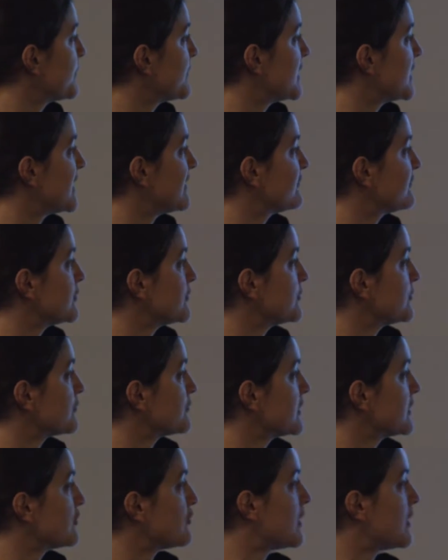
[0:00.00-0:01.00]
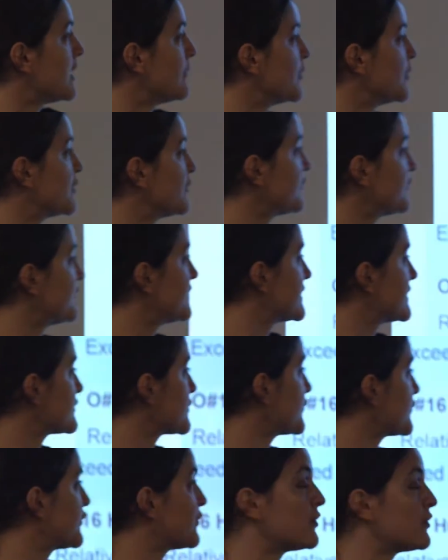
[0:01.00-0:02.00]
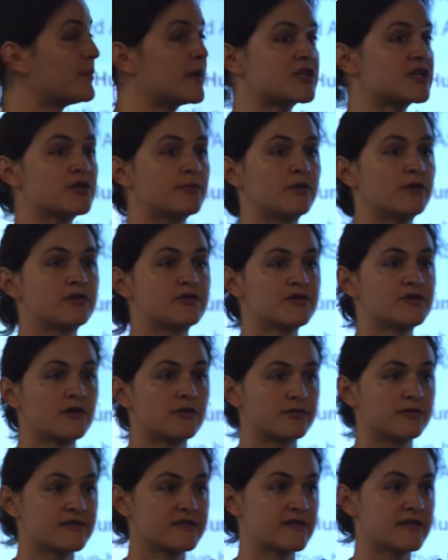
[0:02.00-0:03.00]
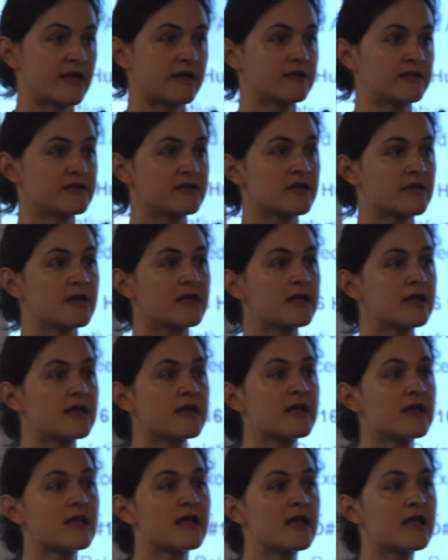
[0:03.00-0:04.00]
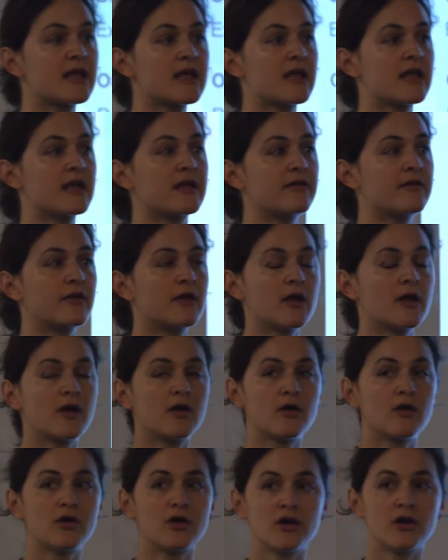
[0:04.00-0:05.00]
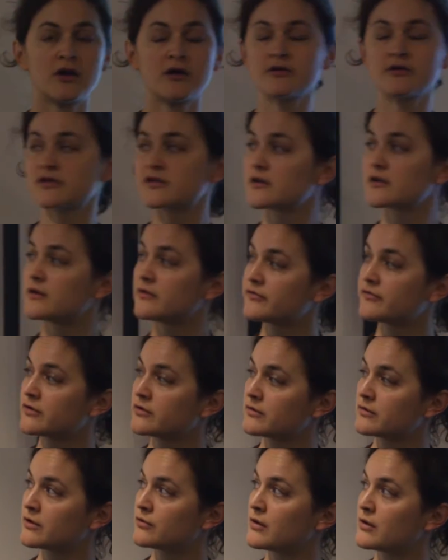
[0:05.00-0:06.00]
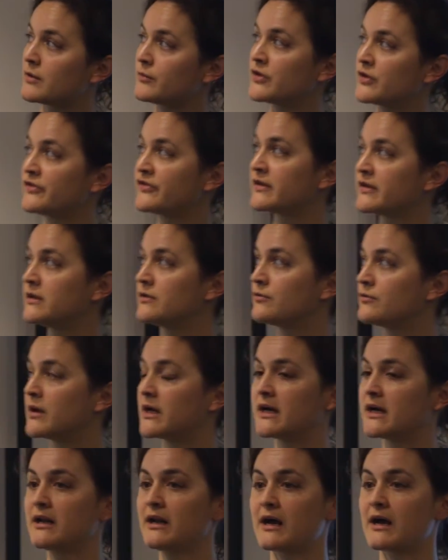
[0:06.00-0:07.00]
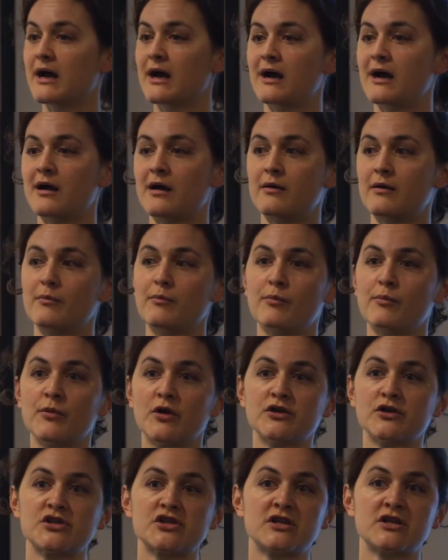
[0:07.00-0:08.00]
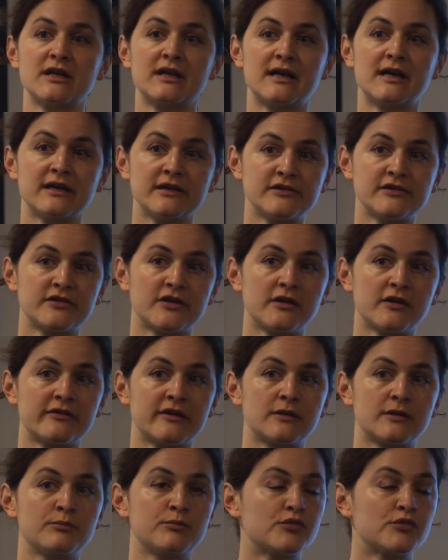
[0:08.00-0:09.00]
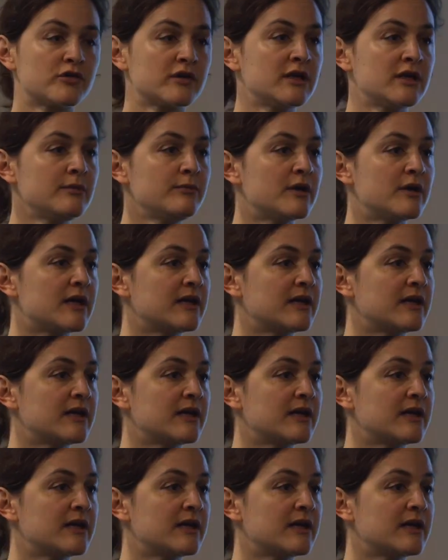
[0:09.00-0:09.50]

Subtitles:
level requirements, there's also a measurement on site. a lot of the requirements in WELL are much lighter than BREEAM